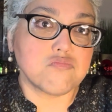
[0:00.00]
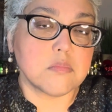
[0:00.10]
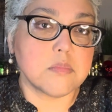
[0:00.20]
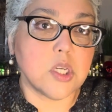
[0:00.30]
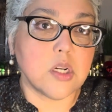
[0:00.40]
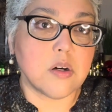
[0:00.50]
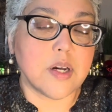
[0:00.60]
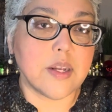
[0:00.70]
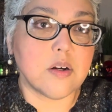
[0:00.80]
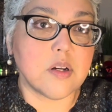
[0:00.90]
you know,
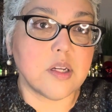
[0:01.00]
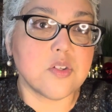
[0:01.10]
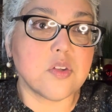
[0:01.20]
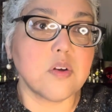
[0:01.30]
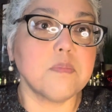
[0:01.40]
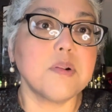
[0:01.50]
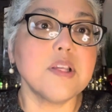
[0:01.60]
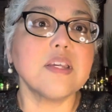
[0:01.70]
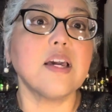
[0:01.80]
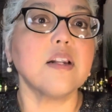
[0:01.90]
I don't, I just don't, and
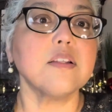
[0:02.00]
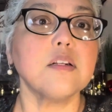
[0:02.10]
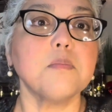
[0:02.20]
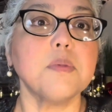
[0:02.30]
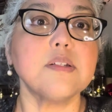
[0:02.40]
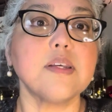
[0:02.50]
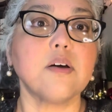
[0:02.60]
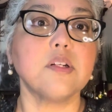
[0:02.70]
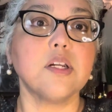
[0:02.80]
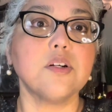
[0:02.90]
plus I got a little bit
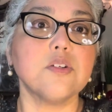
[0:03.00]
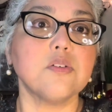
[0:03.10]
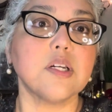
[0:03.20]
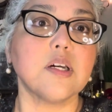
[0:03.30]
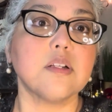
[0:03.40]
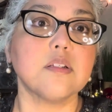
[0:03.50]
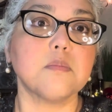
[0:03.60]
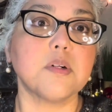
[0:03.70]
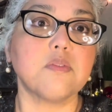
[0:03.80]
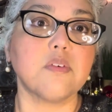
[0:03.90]
down here too. I got a little
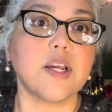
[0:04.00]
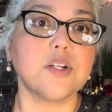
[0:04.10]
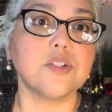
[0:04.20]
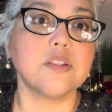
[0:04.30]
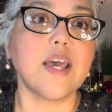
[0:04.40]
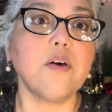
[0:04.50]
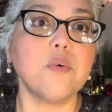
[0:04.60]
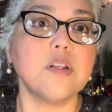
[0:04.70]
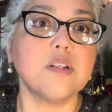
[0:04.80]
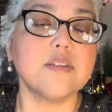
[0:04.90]
bit of rash. That
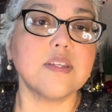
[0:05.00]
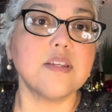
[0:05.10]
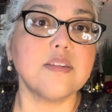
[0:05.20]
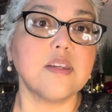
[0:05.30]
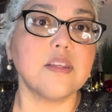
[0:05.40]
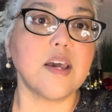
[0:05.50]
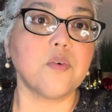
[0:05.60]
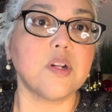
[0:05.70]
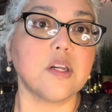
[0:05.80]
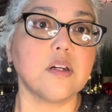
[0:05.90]
one is easy. That
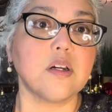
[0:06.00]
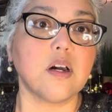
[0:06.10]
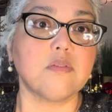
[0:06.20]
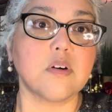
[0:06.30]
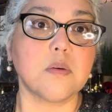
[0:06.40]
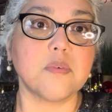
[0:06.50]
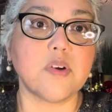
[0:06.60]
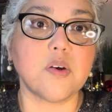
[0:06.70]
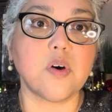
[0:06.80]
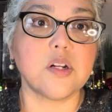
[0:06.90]
one I could cover up if
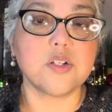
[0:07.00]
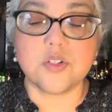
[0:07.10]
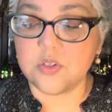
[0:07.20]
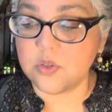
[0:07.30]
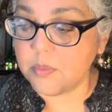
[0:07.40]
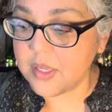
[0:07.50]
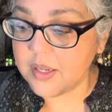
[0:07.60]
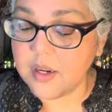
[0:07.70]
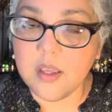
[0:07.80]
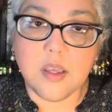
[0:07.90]
I wanted to,
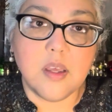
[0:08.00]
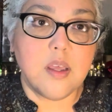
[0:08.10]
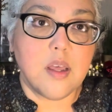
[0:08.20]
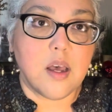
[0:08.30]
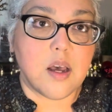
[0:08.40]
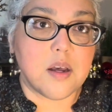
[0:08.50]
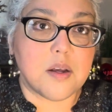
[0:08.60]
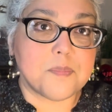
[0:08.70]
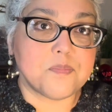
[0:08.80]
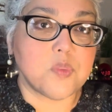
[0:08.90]
but
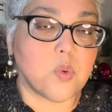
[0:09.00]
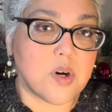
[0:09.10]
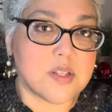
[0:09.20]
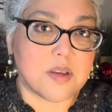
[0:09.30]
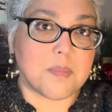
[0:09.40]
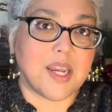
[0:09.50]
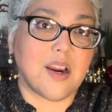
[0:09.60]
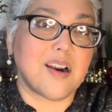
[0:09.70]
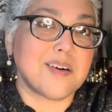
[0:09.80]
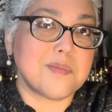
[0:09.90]
um, the ones on my
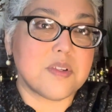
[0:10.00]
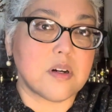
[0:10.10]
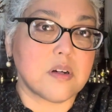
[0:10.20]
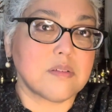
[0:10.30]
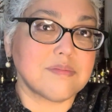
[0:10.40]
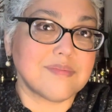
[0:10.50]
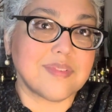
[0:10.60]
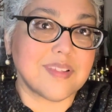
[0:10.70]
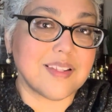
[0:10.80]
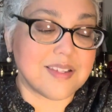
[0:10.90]
arms are,
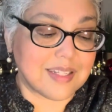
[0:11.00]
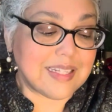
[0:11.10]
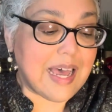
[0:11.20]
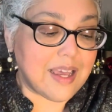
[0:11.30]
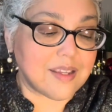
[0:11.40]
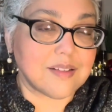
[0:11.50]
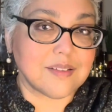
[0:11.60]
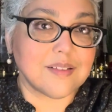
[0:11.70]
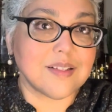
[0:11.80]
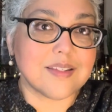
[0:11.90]
it's a lot.
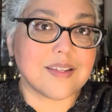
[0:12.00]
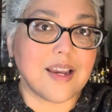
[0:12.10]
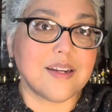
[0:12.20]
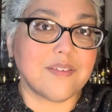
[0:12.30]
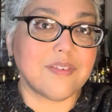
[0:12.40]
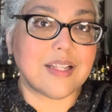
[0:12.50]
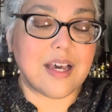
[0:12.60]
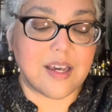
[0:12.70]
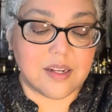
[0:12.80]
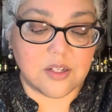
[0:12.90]
It's kind of a
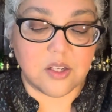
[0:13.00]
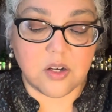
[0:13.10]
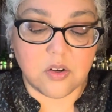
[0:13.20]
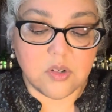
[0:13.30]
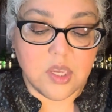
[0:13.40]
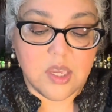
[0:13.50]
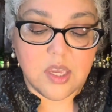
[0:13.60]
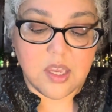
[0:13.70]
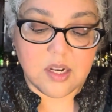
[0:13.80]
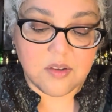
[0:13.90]
lot, you know?
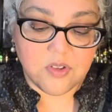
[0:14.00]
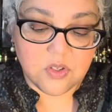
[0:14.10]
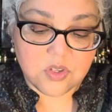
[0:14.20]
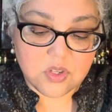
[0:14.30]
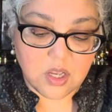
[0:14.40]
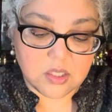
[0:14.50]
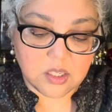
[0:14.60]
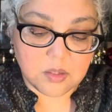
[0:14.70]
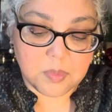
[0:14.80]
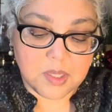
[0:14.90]
And if you saw a
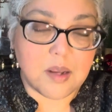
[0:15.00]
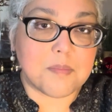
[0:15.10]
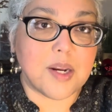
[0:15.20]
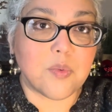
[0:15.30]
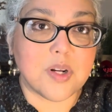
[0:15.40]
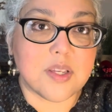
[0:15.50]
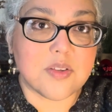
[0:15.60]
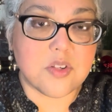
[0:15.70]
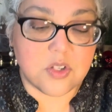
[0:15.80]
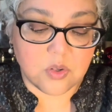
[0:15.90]
little bit on my
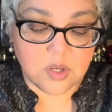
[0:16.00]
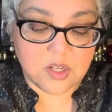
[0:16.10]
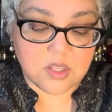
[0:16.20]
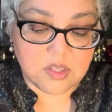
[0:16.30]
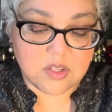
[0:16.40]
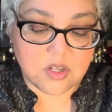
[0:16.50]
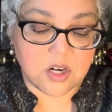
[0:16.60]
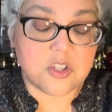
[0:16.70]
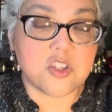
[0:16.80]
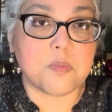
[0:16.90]
wrist too, and it, it
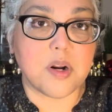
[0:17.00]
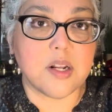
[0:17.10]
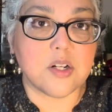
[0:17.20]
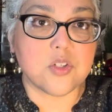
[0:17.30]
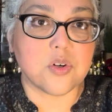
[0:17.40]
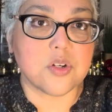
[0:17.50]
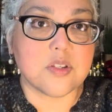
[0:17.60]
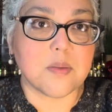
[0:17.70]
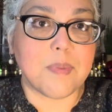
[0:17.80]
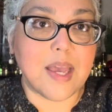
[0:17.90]
started spreading towards
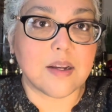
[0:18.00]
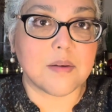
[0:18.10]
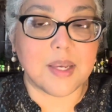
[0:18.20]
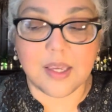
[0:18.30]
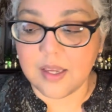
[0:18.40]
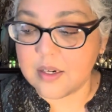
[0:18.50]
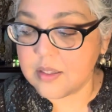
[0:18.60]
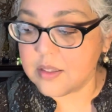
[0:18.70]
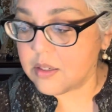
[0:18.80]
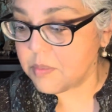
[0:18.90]
the back of my hand a
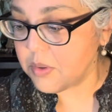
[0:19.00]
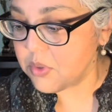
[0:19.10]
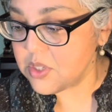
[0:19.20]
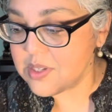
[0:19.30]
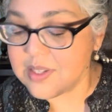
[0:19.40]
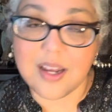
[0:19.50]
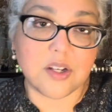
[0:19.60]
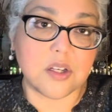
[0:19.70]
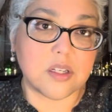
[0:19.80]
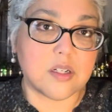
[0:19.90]
little bit, which is not
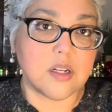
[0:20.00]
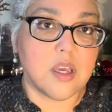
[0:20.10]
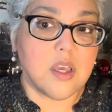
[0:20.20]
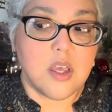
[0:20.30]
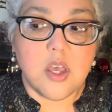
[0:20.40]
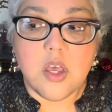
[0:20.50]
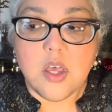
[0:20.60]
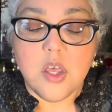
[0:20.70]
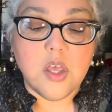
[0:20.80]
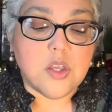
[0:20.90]
good.
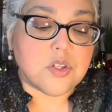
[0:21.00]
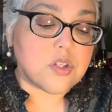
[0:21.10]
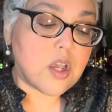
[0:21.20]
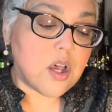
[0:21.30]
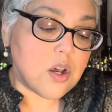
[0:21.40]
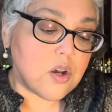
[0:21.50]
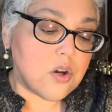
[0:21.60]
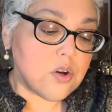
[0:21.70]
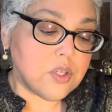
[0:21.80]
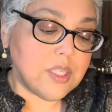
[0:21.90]

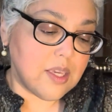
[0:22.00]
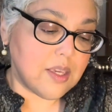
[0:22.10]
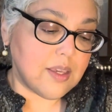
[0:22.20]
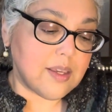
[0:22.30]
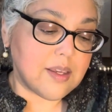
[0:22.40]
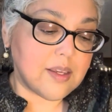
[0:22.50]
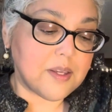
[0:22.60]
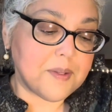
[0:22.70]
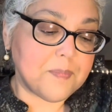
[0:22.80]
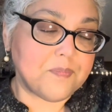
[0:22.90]
So
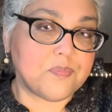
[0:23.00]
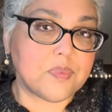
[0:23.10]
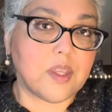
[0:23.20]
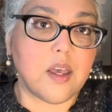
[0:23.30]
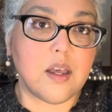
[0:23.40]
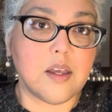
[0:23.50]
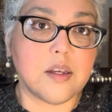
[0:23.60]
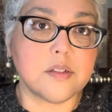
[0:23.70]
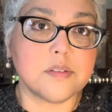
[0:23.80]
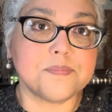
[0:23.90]
yeah,
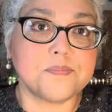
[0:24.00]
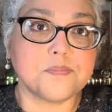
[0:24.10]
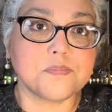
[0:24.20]
um,